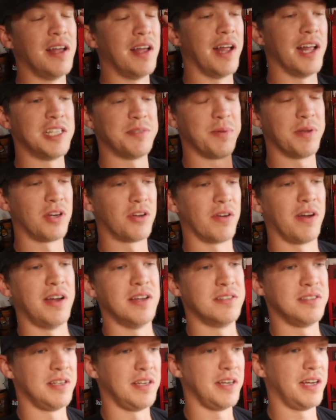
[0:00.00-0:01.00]
it's been
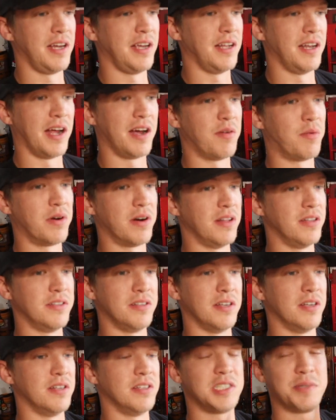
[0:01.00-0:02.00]
crazy, and I wanted
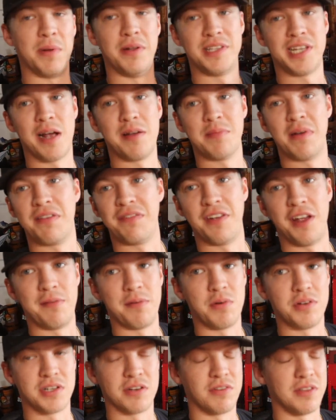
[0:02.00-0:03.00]
to spend time with my
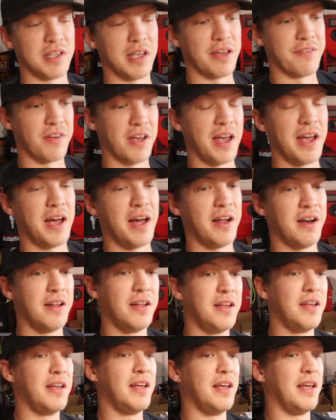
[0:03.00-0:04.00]
family, which I really haven't had.
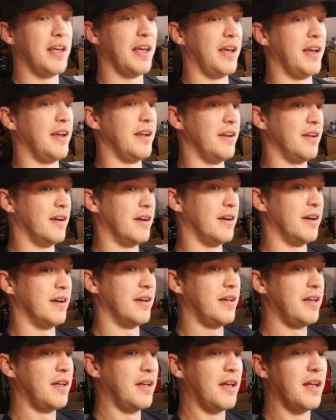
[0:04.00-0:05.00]
And
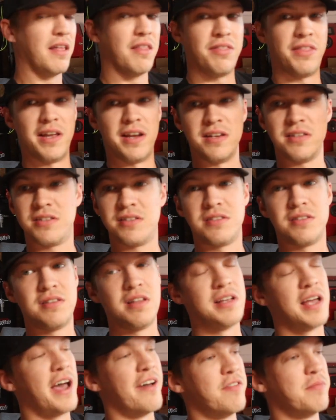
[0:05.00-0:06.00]
uh, things
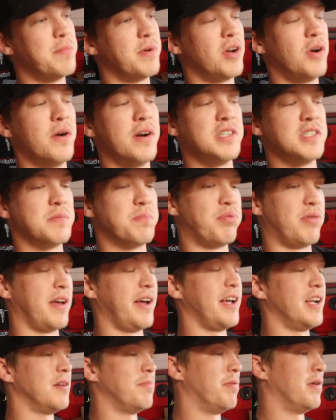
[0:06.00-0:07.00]
haven't been going as
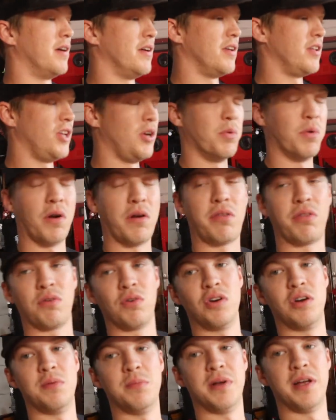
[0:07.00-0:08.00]
planned, but you work
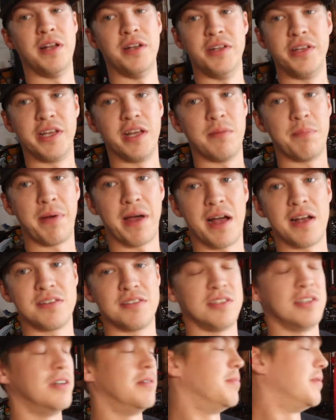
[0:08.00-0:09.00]
through them and you get
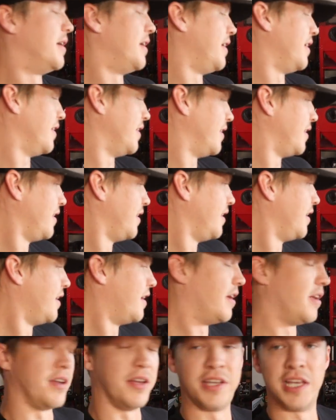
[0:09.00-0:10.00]
past them, and
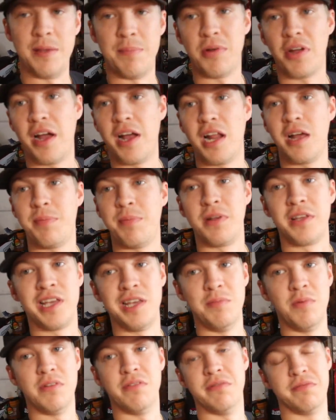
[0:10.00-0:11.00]
you keep your head up and
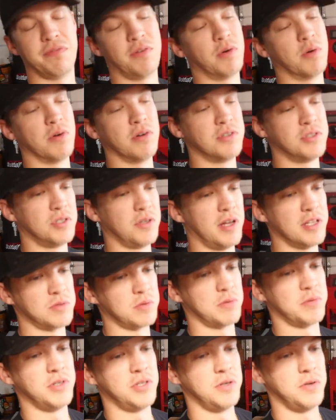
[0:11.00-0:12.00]
keep moving forward. So that's
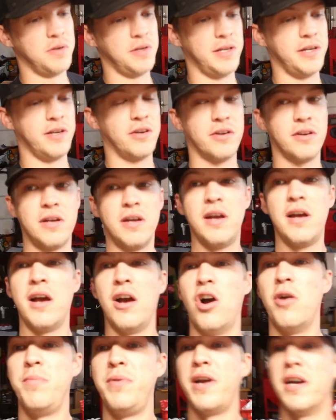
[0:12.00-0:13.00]
what we're doing here.
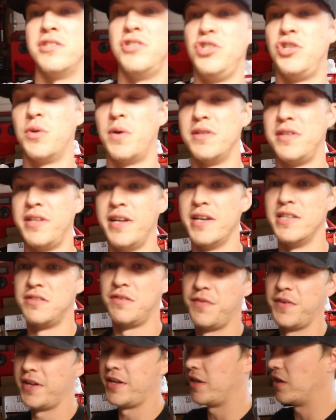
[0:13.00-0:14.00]
Hope you guys enjoyed today's
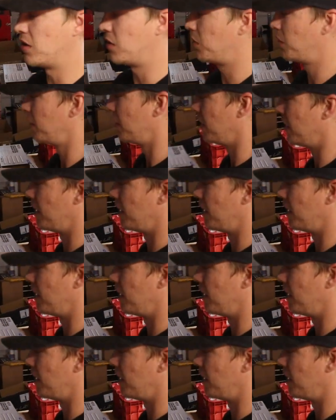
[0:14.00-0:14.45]
video.